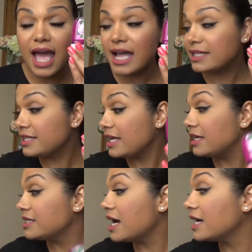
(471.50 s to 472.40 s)
Hand
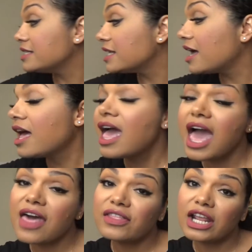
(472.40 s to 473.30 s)
sanitizer, and
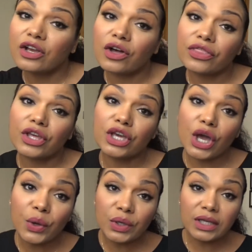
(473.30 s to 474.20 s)
then I got the
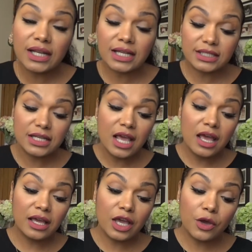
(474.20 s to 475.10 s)
coconut
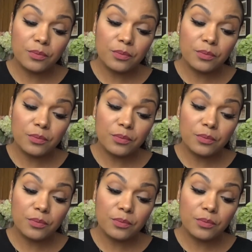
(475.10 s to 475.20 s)
and